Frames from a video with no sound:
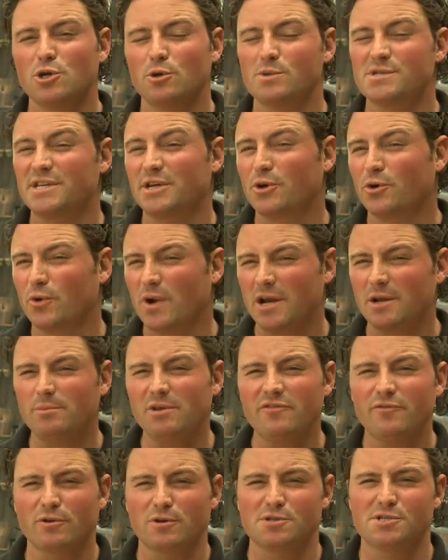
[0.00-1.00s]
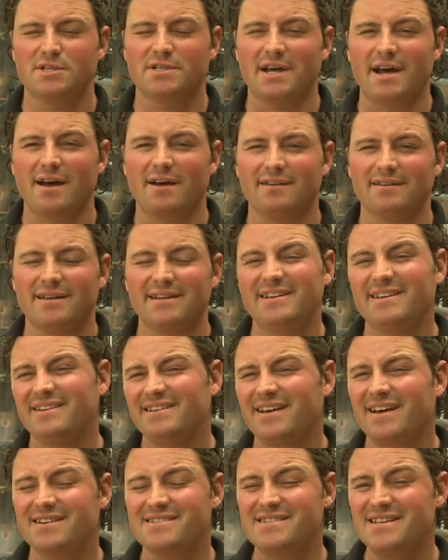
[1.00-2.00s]
Joe is incredibly versatile and
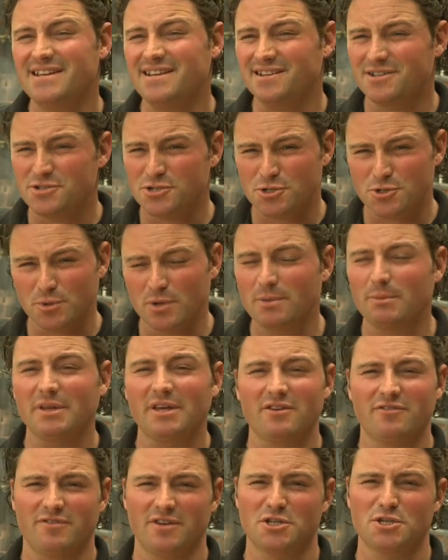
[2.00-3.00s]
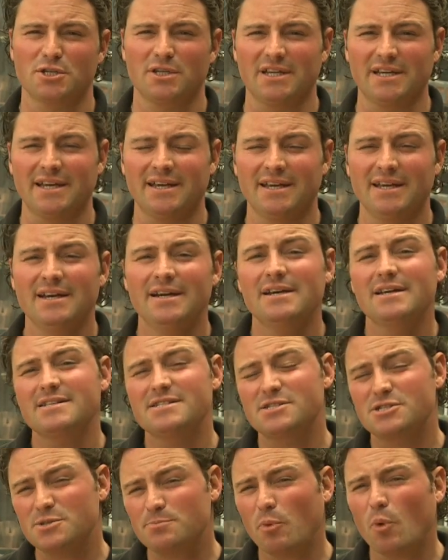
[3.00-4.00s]
conducts heat extremely efficiently.
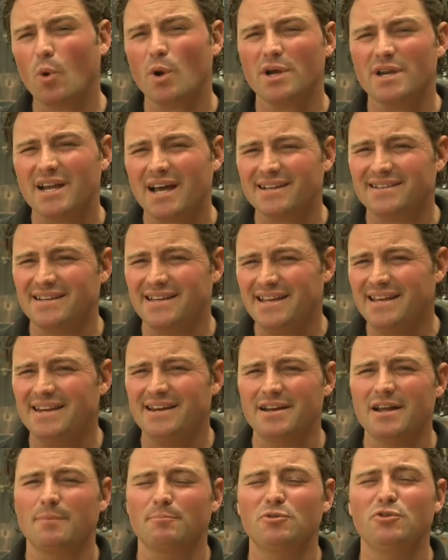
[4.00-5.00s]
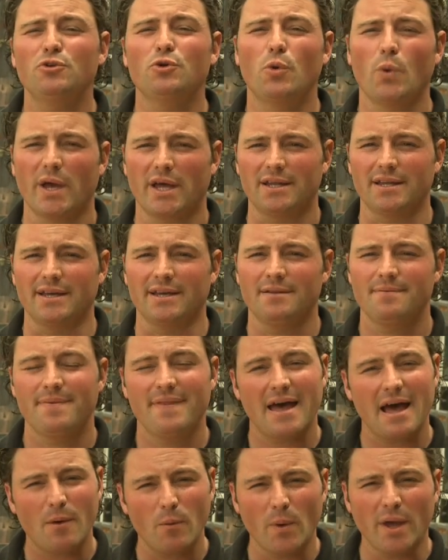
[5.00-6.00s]
It's important not to heat it up too quickly.
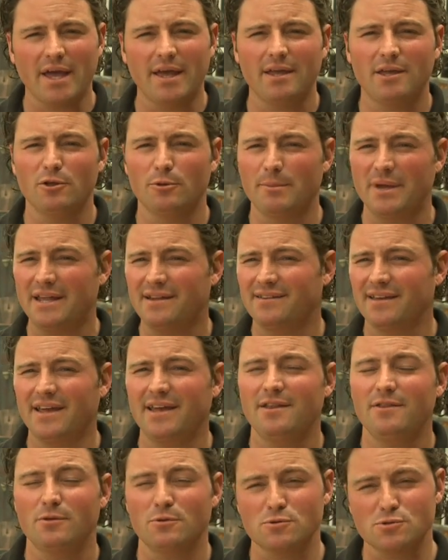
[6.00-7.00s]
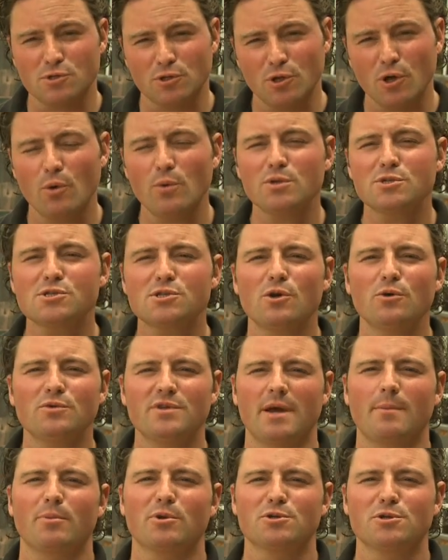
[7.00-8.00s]
That way, you'll maintain those low and slow
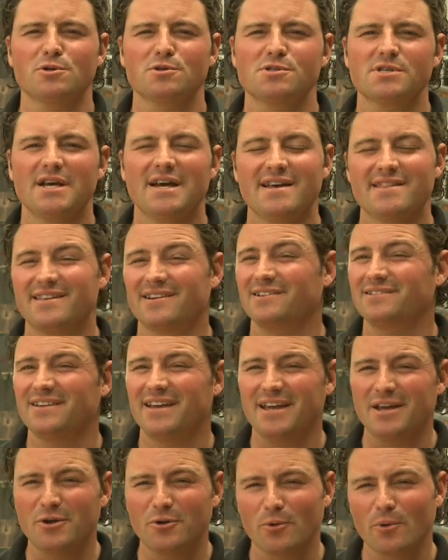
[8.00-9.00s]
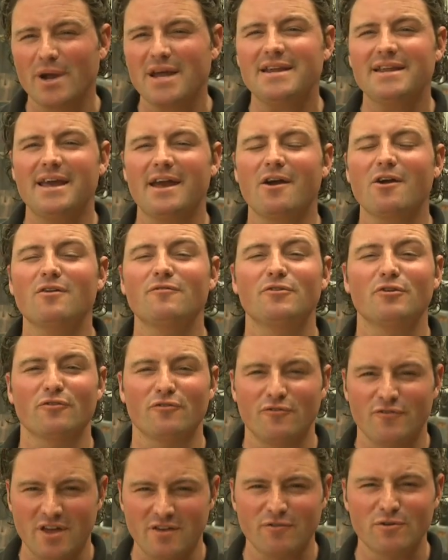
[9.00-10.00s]
temperatures that'll take great care of your
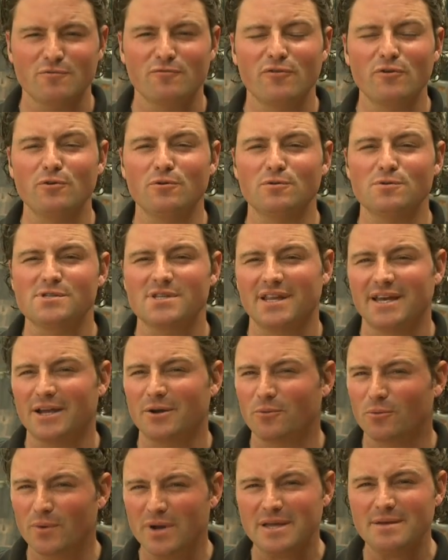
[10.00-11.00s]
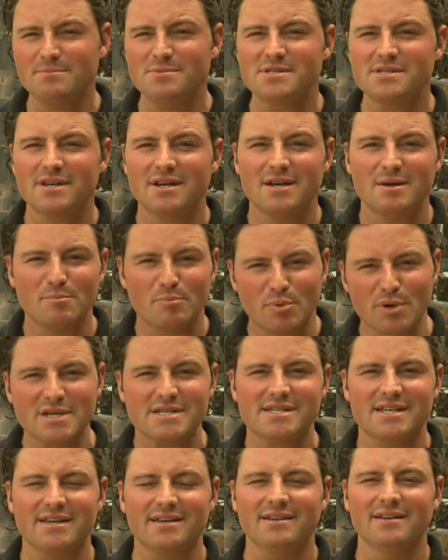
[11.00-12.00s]
favorite foods like ribs,
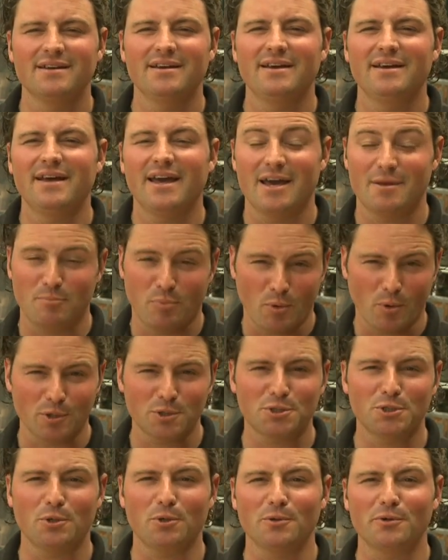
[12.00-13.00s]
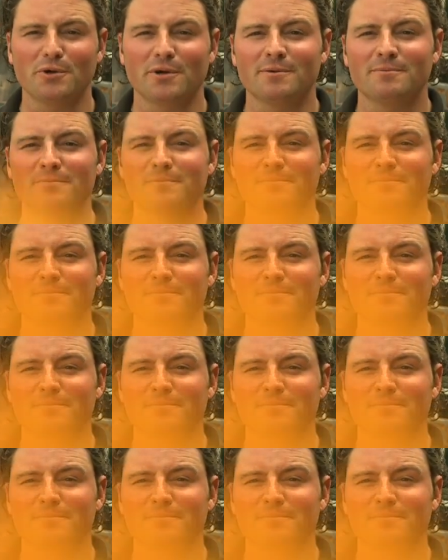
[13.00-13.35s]
brisket, and pork shoulder.